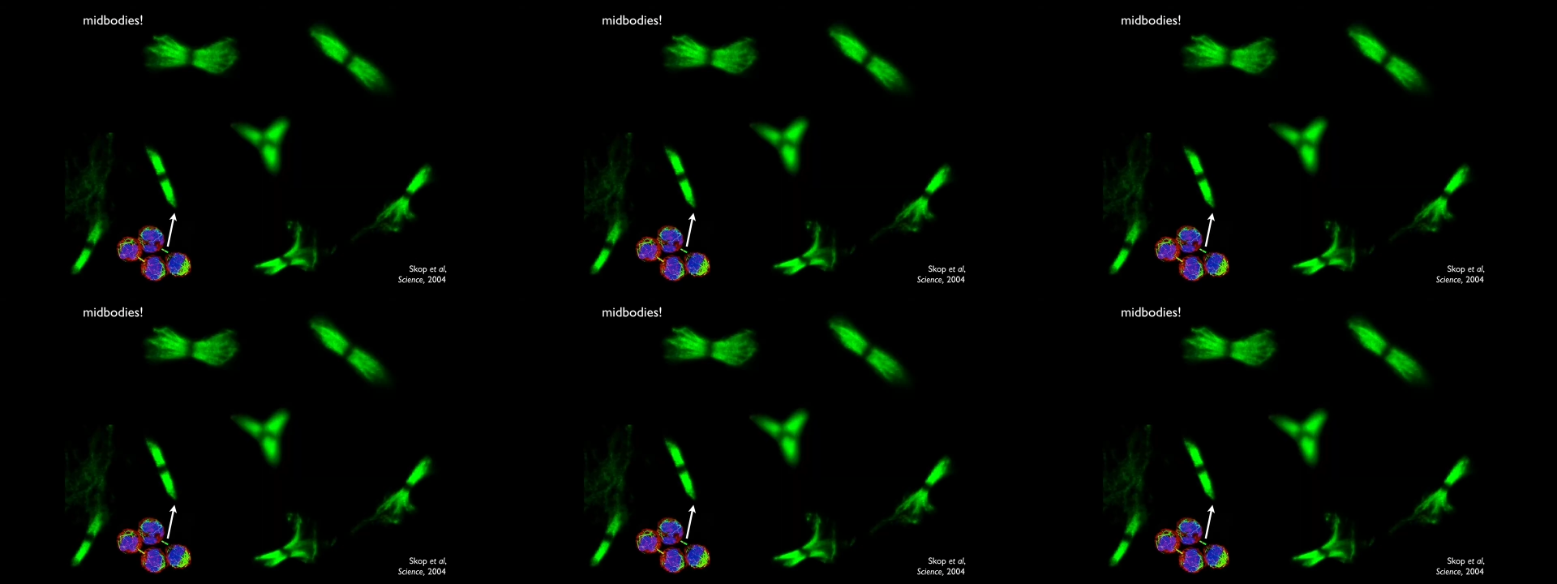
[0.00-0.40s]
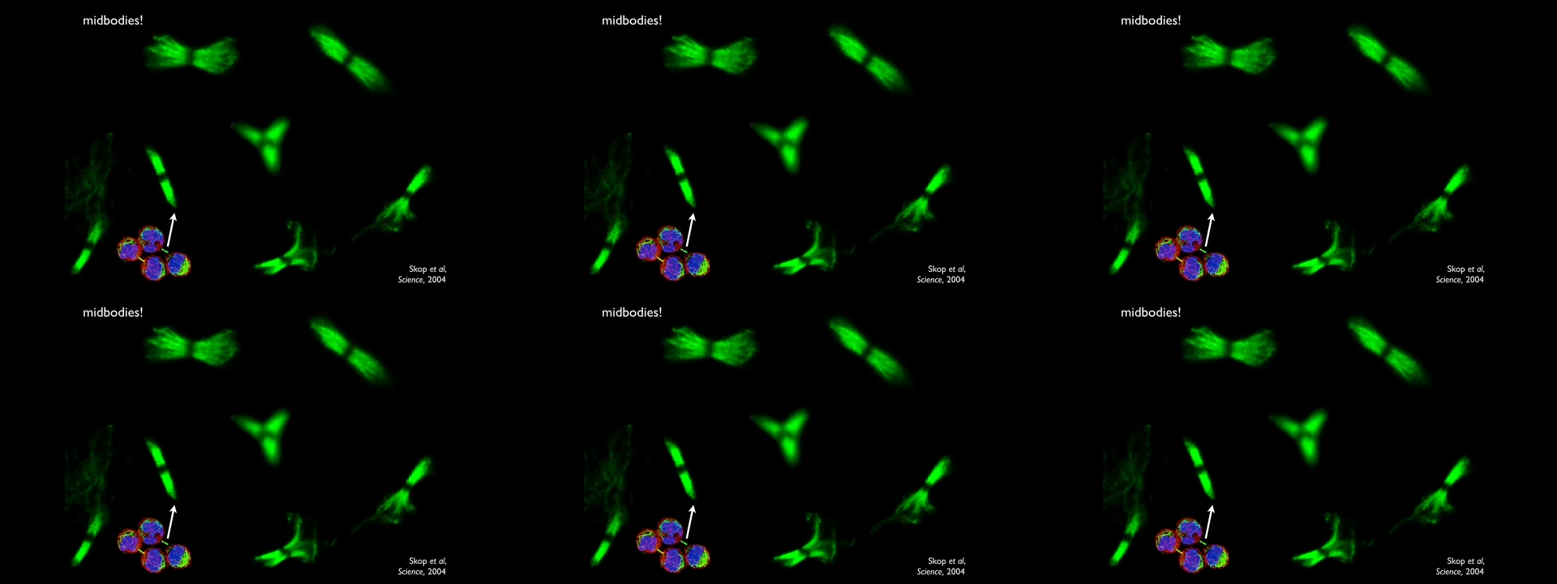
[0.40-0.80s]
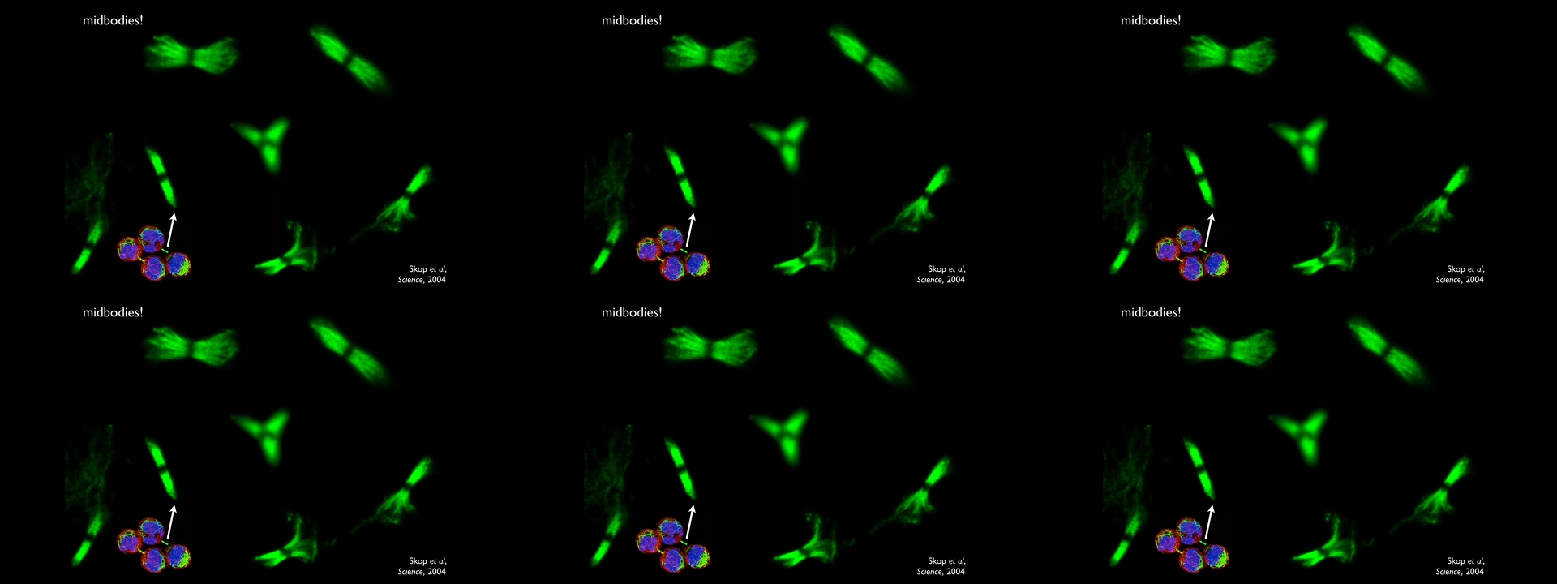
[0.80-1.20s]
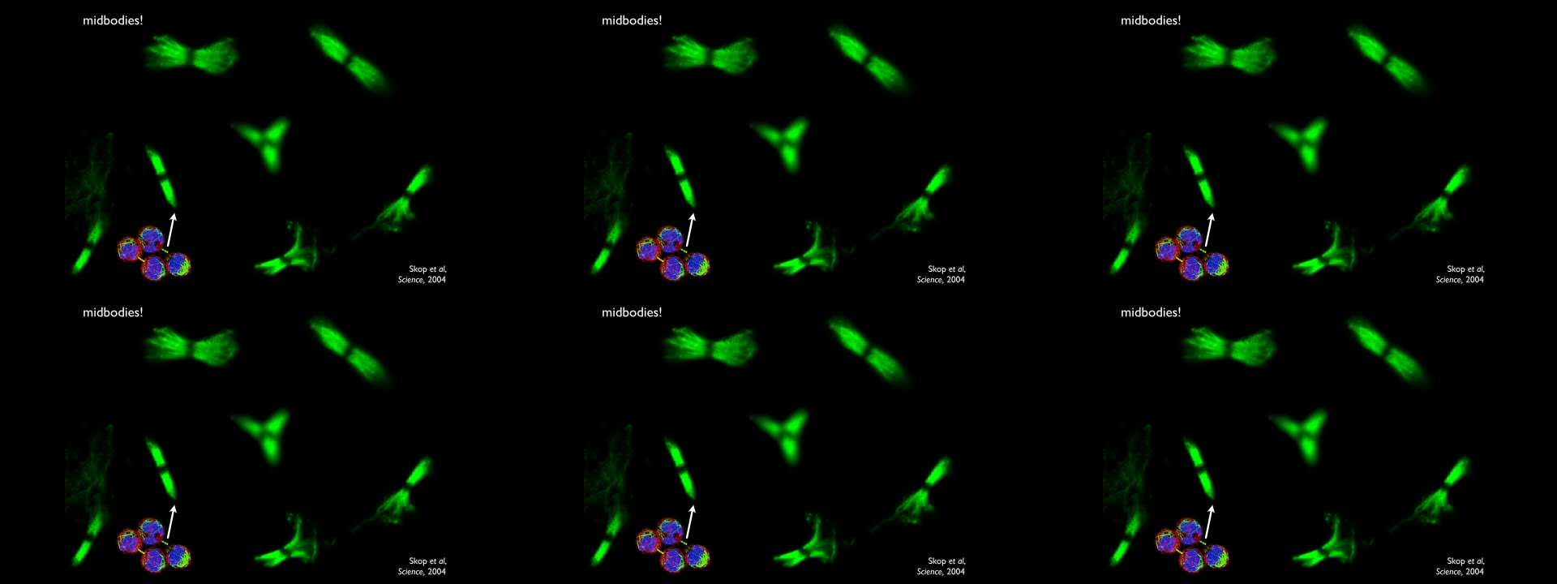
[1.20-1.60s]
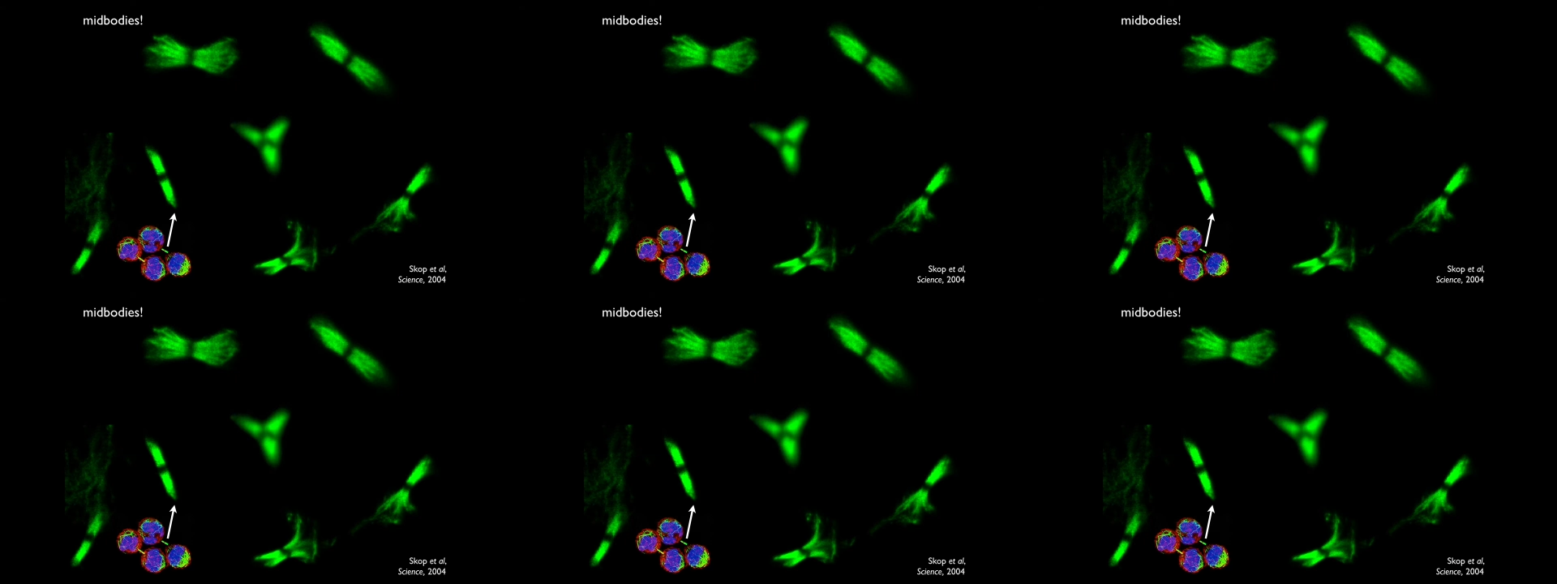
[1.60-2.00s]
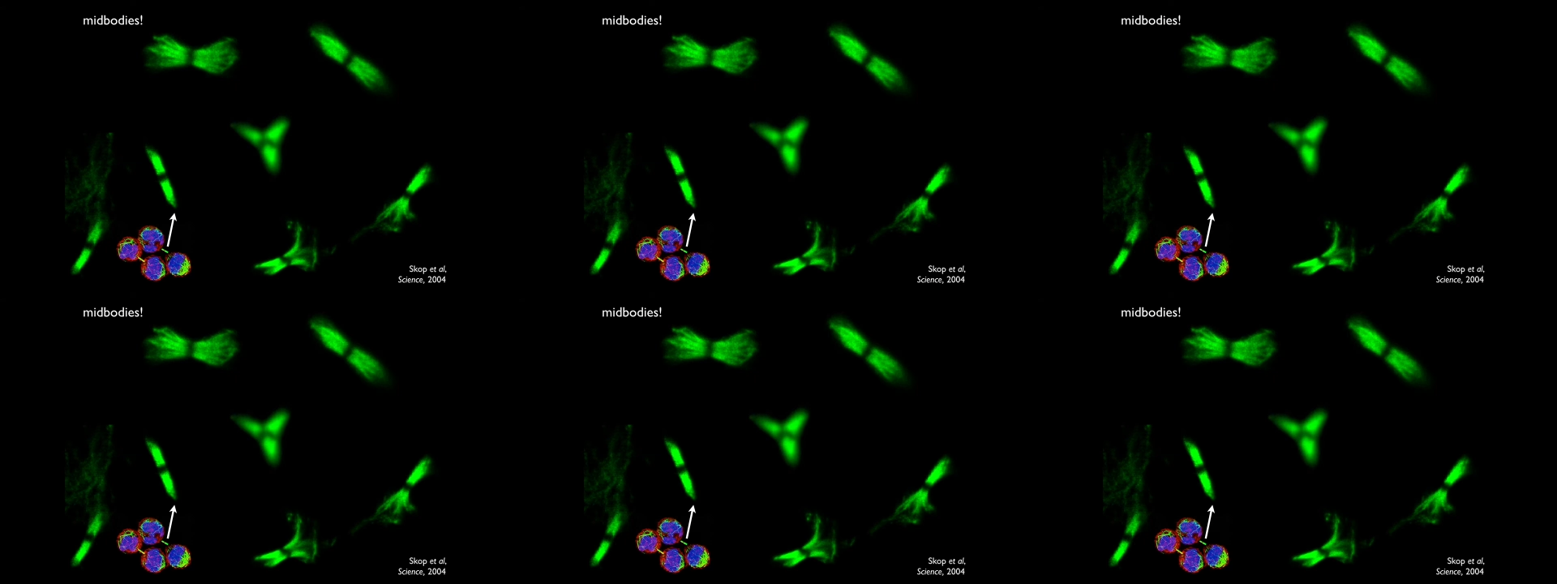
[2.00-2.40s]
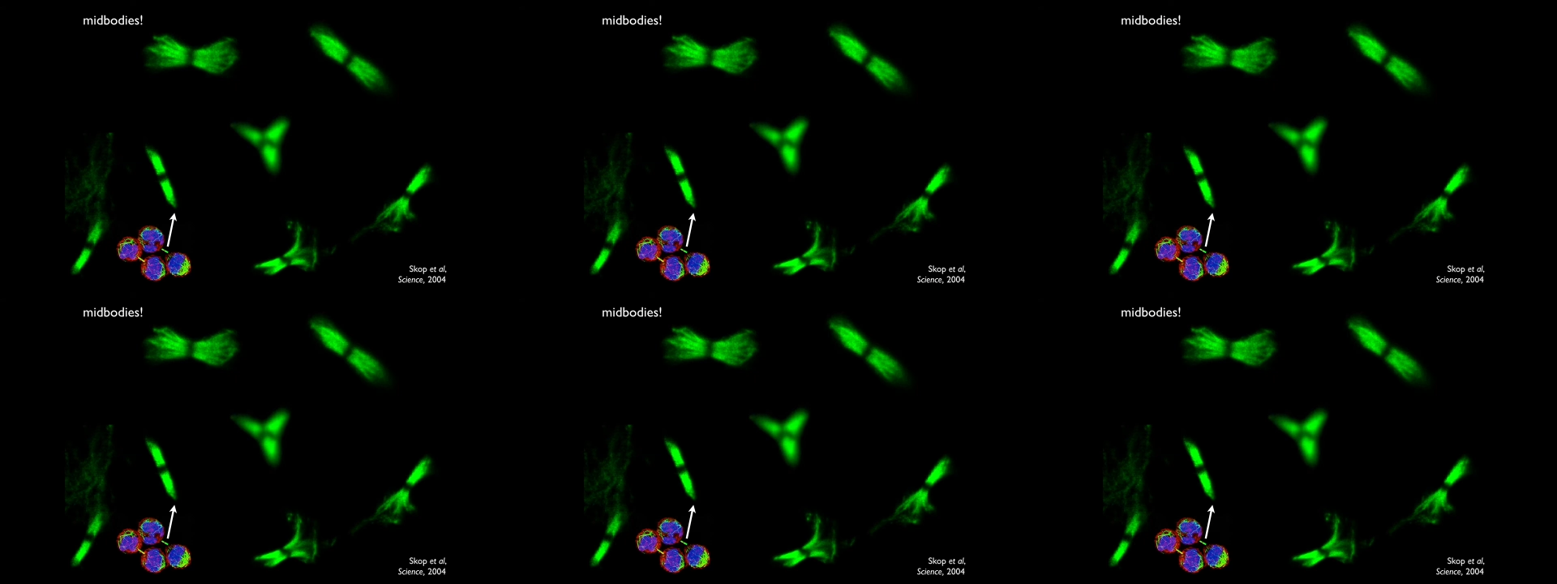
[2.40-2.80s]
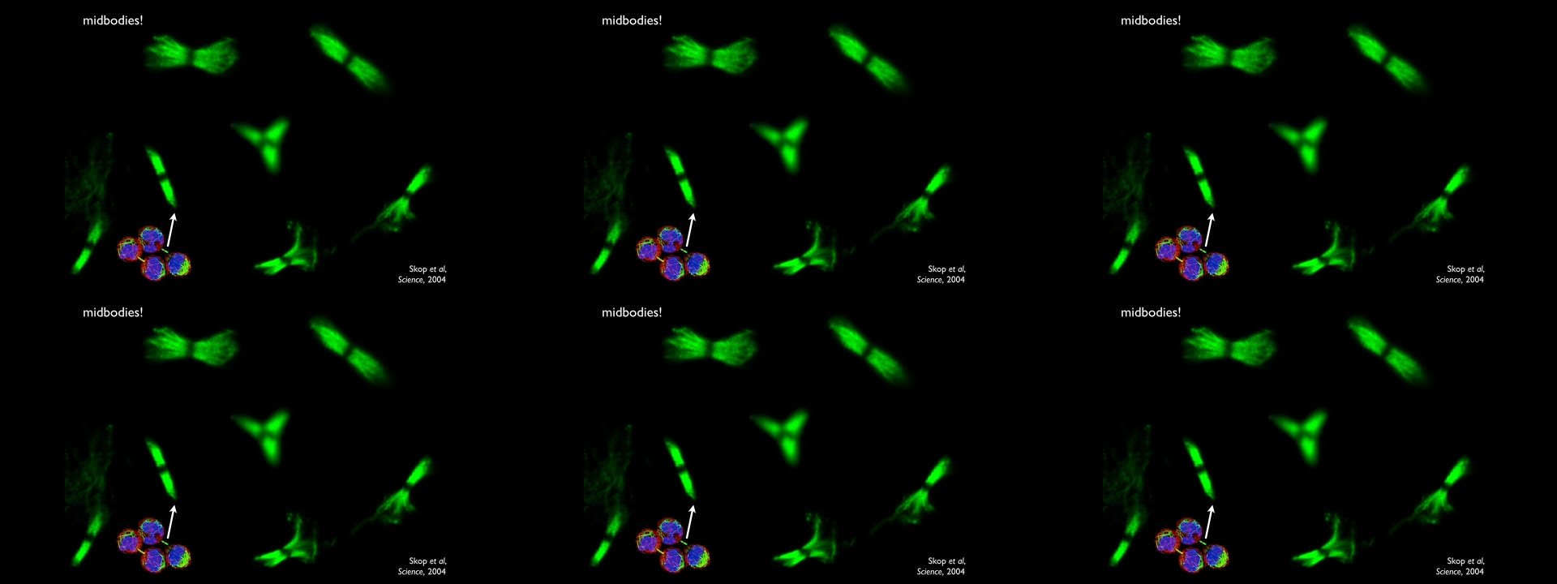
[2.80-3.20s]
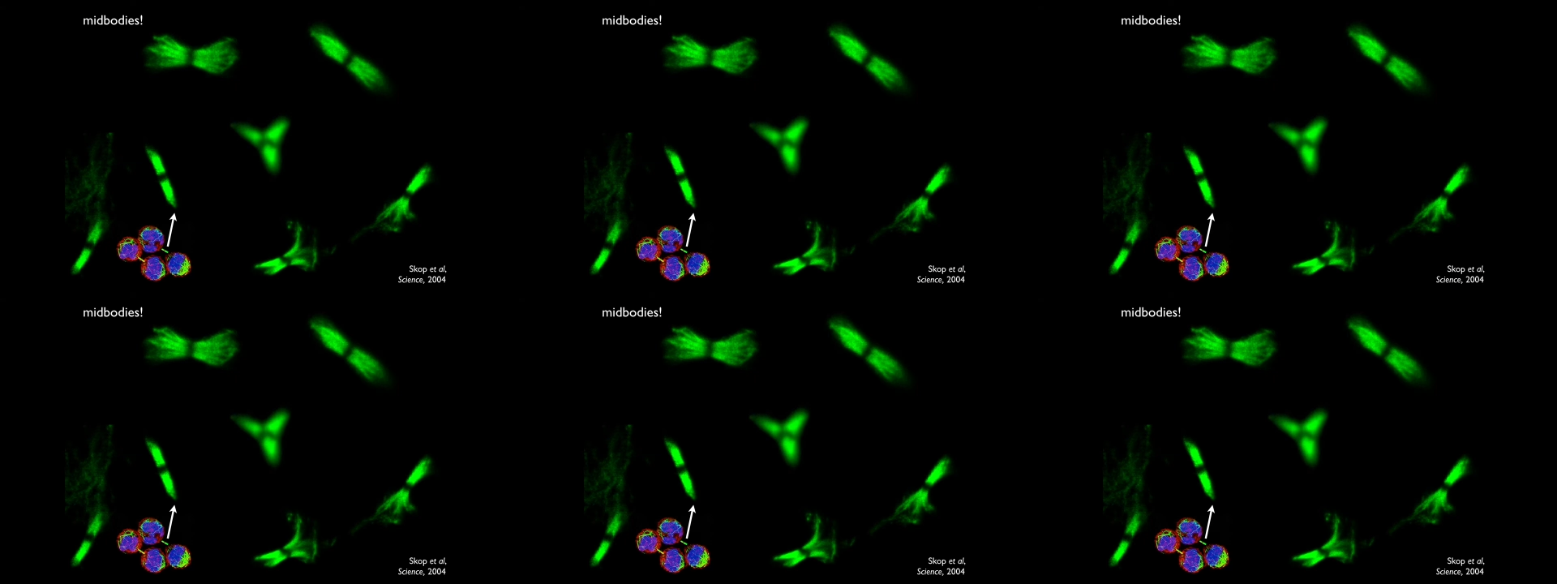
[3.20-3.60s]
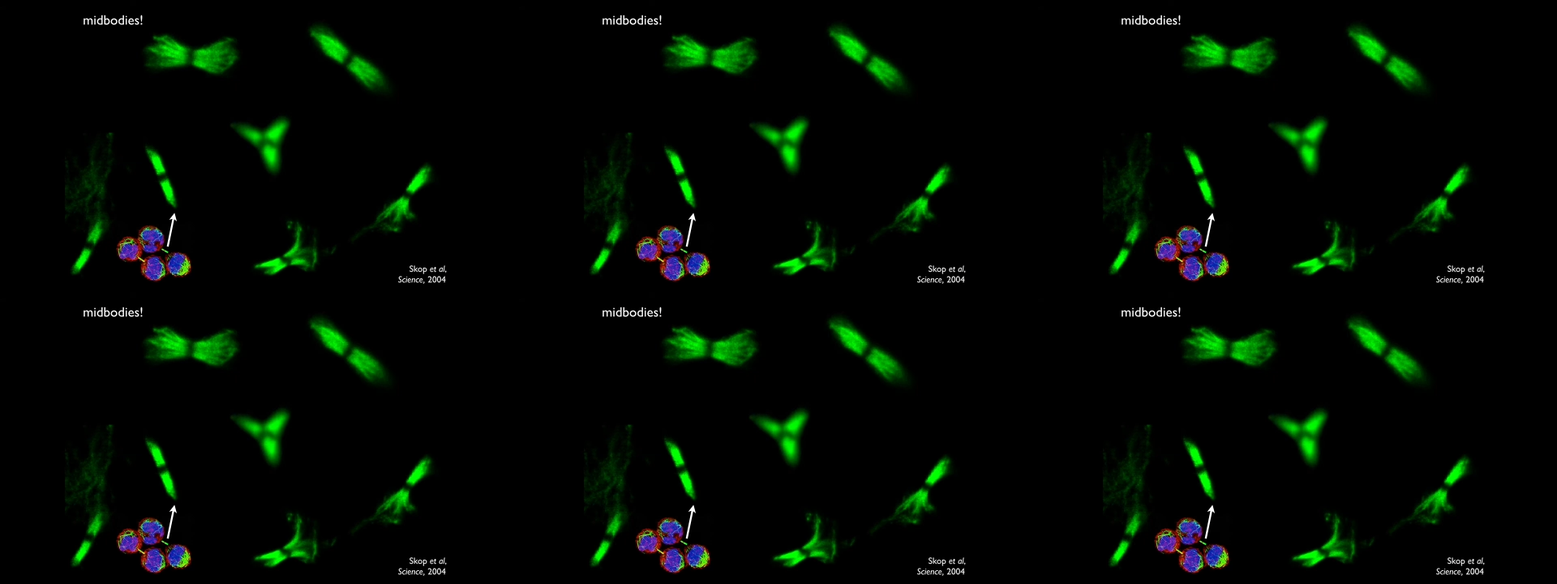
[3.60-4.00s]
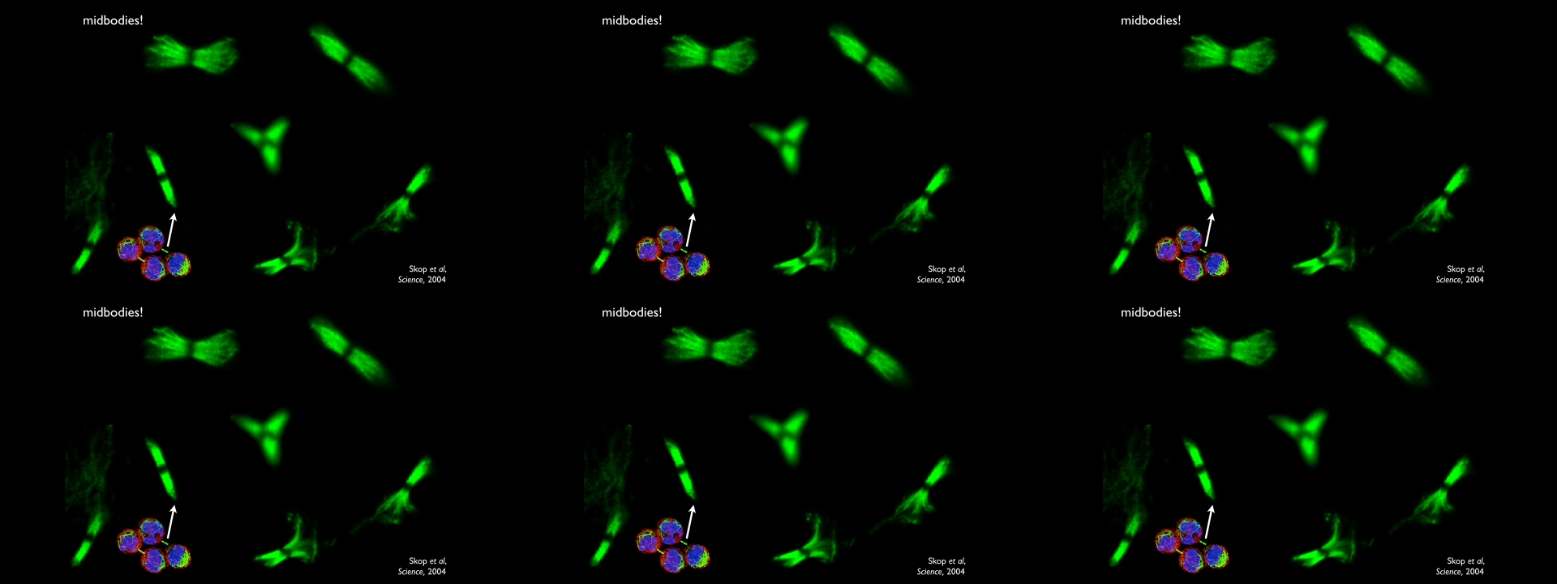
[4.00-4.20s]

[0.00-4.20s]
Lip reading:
Nobody's mouth can be seen.